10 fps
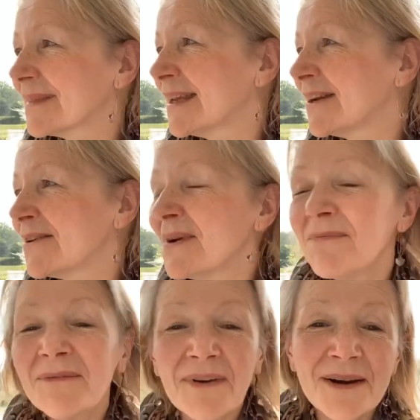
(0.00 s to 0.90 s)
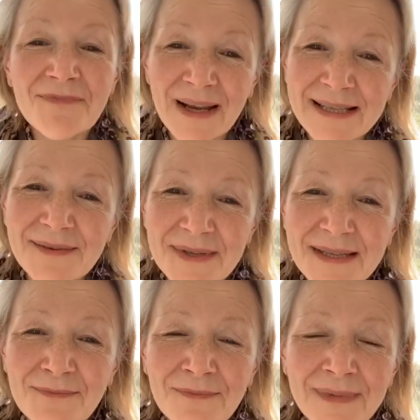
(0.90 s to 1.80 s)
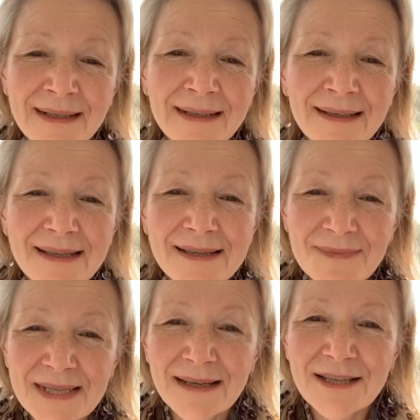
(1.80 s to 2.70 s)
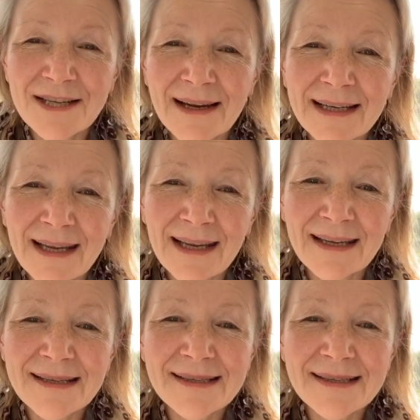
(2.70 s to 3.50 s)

you know, we've been very blessed with some sunshine here.